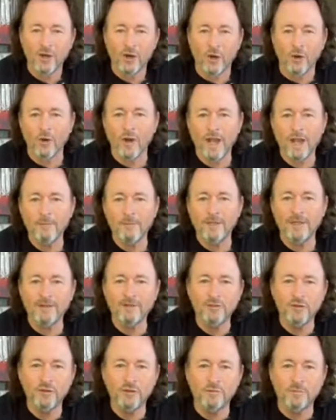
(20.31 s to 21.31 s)
Or how many
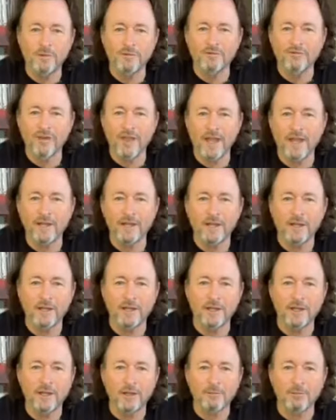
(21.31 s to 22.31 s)
of you have been flying on
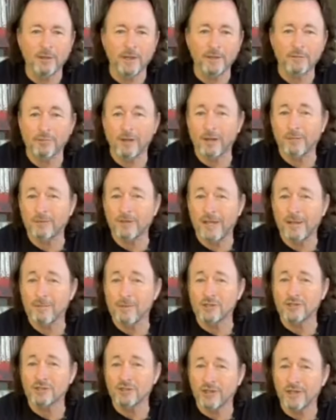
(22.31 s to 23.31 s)
an airplane, probably not
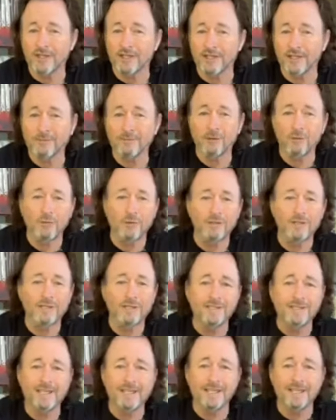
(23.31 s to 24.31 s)
much lately, but when you
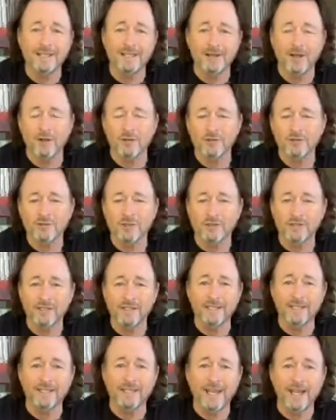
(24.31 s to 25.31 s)
did and all of a sudden
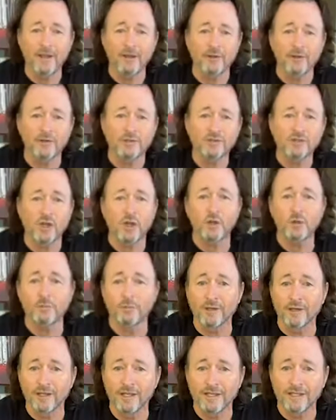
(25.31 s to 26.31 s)
it encountered
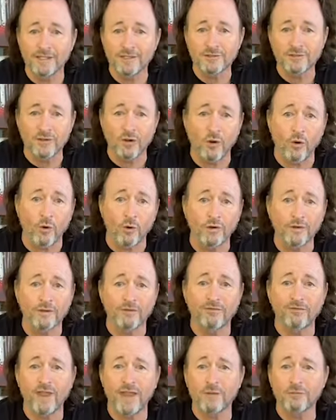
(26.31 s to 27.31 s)
turbulence or the
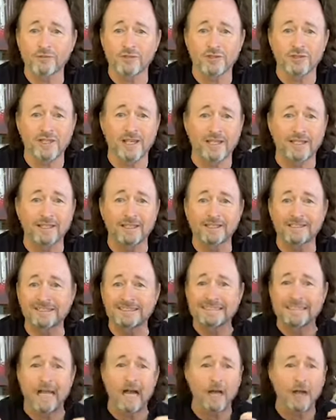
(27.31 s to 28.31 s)
flight was just like
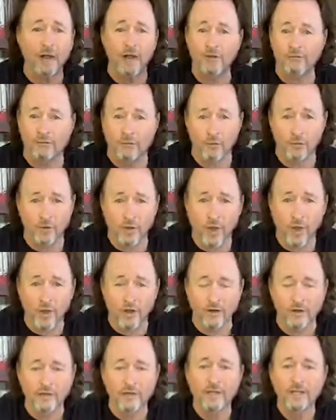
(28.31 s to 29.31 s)
god awful
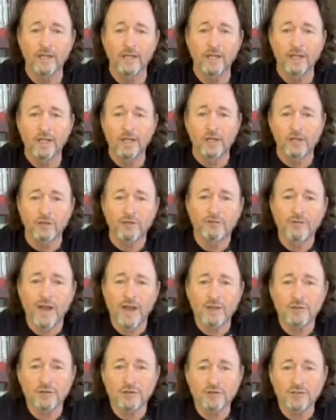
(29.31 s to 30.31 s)
long, you
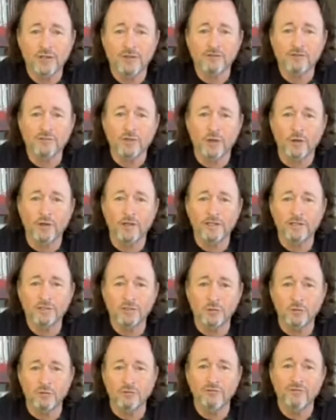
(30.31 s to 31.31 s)
found yourself turning
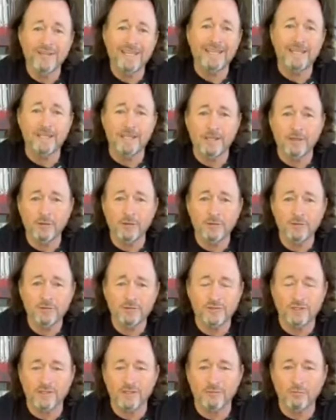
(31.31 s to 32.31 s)
to
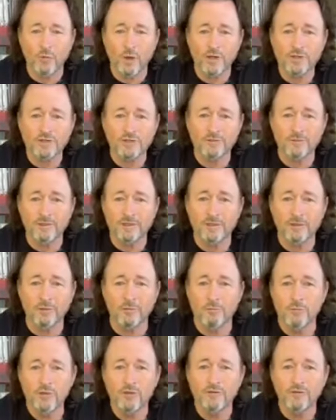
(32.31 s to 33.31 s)
videos and watching little
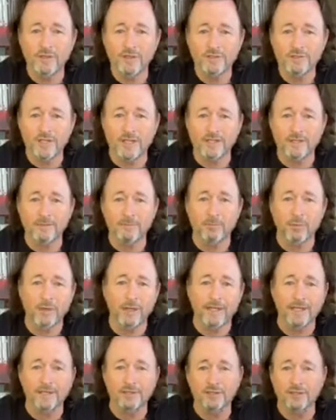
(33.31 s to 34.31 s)
movies that the
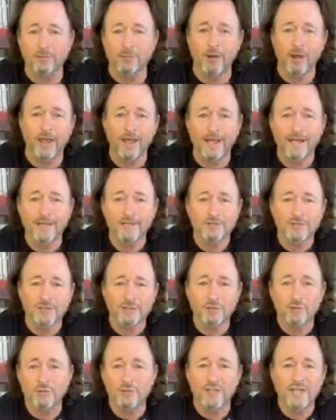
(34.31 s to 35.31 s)
plane supplies
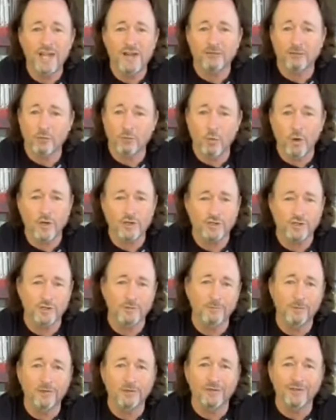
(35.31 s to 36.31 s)
that you would never watch in a
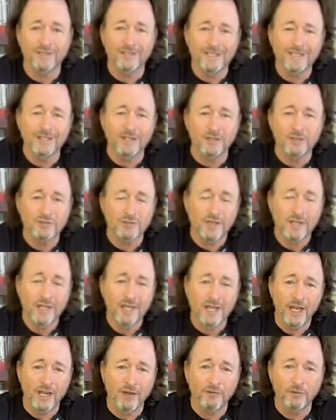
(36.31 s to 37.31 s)
million years
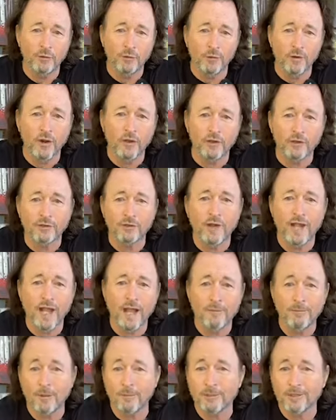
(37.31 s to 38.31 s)
if you were on the
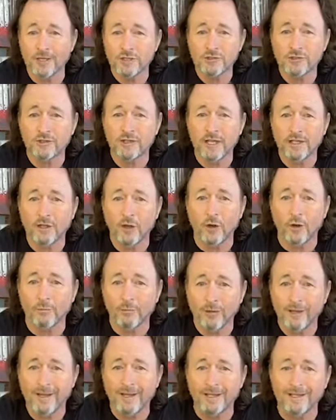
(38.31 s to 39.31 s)
ground, but because you're in that darn
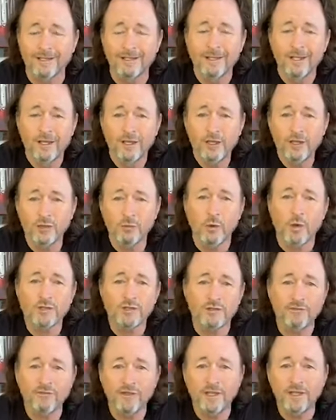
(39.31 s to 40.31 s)
plane, you're
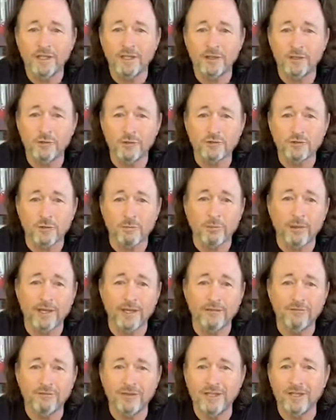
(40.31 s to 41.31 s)
watching videos or
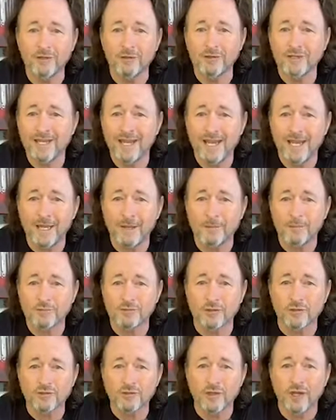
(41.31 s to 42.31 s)
playing video games
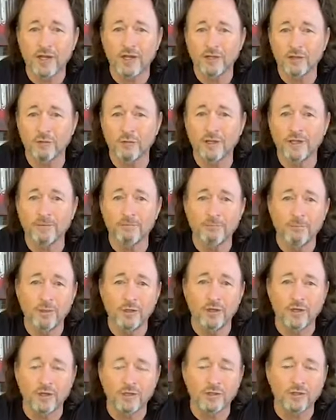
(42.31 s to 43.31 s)
or trying to read a
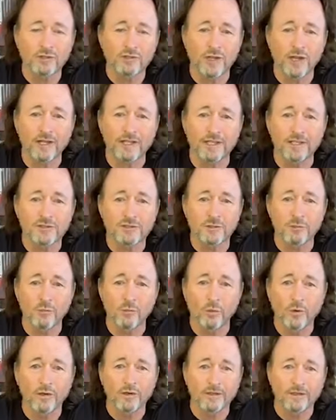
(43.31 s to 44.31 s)
book or trying to get some
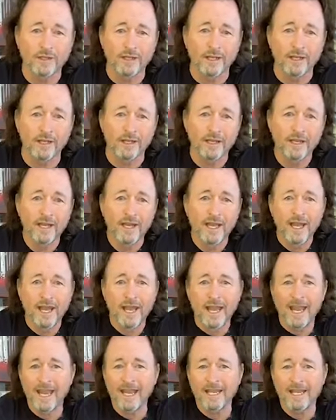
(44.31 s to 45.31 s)
work done.
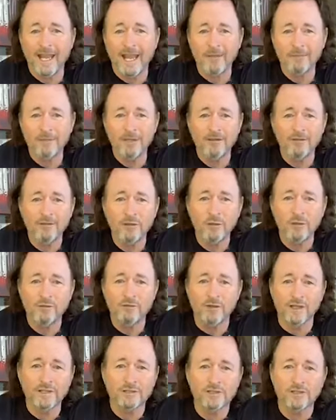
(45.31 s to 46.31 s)
And how many of you
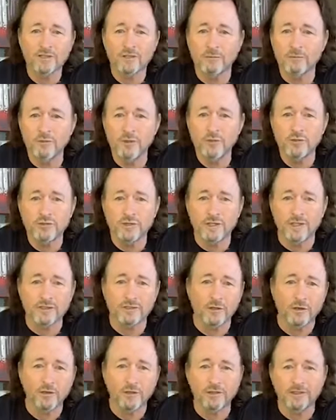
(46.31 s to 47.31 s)
have listened to music,
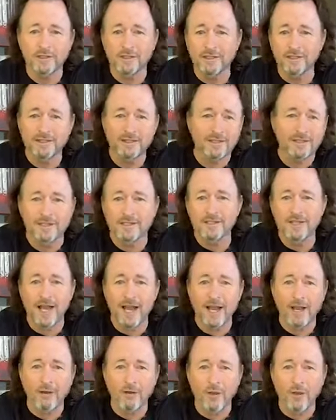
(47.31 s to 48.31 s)
turning the
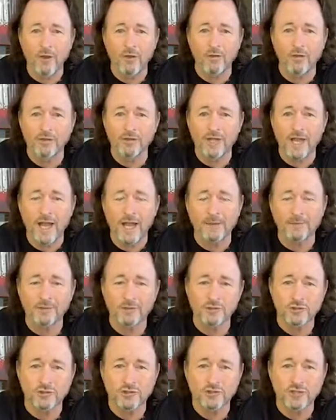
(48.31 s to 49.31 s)
dial all the time
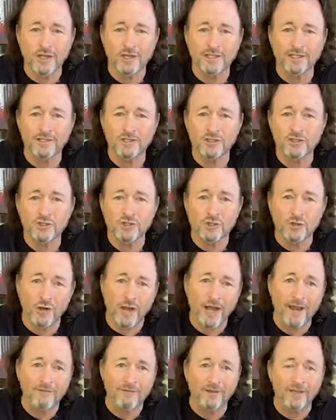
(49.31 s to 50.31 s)
because you're stuck in
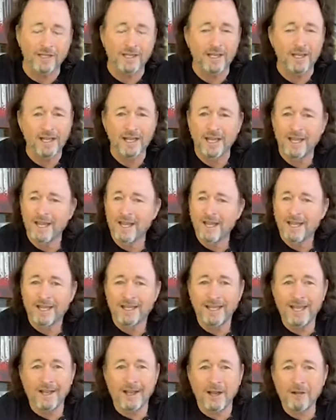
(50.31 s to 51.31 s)
traffic?
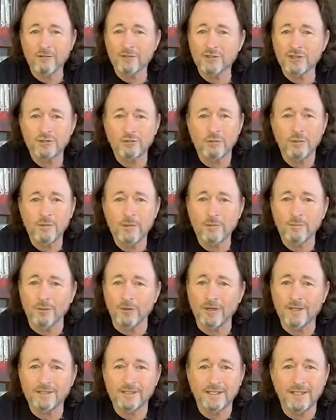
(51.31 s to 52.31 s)
Yeah, I just
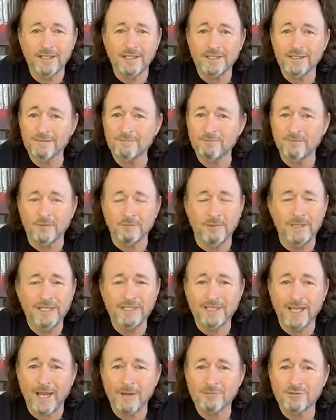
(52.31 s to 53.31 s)
remember it many
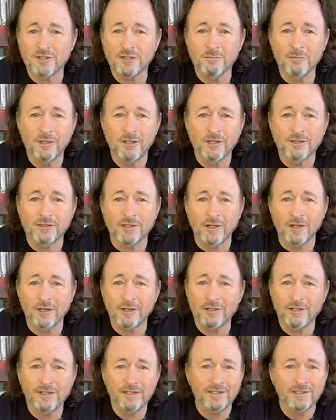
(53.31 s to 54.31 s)
times in the
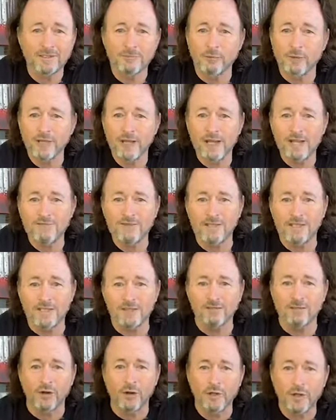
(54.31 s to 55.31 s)
military. We'd have
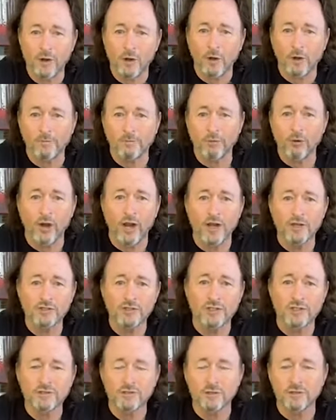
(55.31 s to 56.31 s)
these very hard
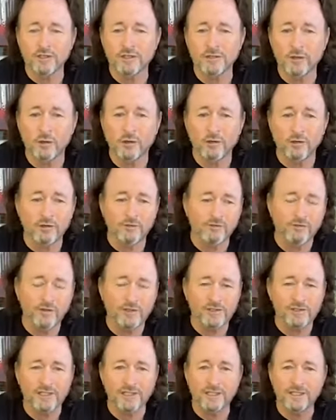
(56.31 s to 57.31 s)
projects or these hard,
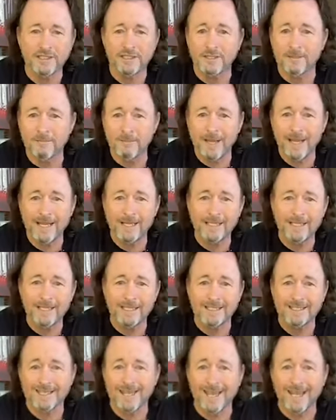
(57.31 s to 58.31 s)
physically
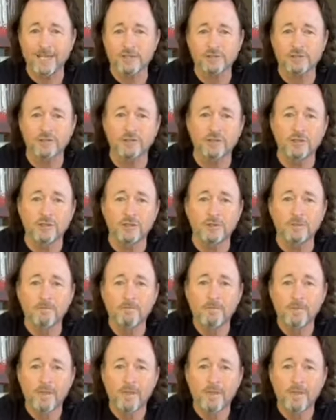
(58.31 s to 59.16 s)
demanding tasks to do.